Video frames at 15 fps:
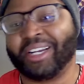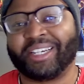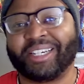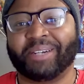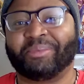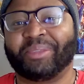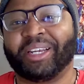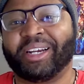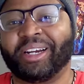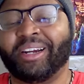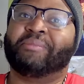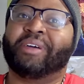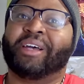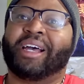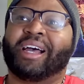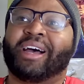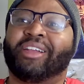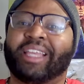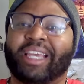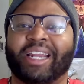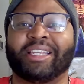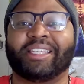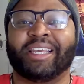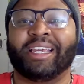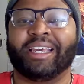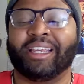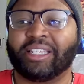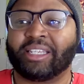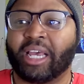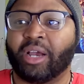shut up there. All I got to say
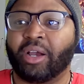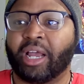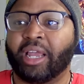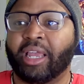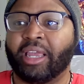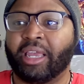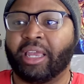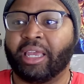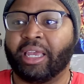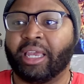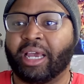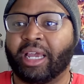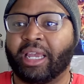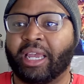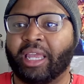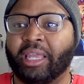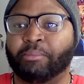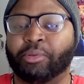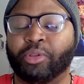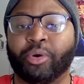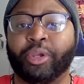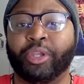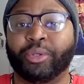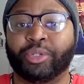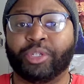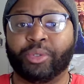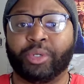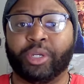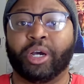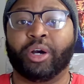is I implore you to
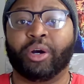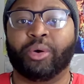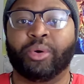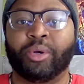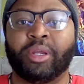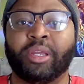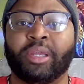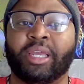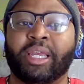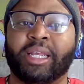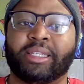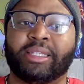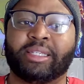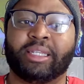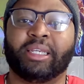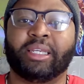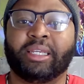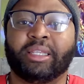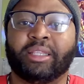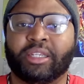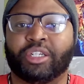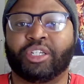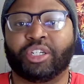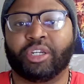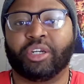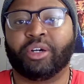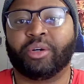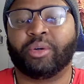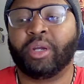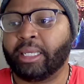go and see this
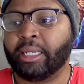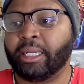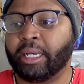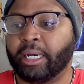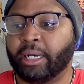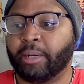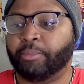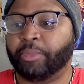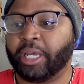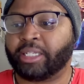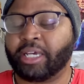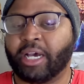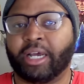show, that Todd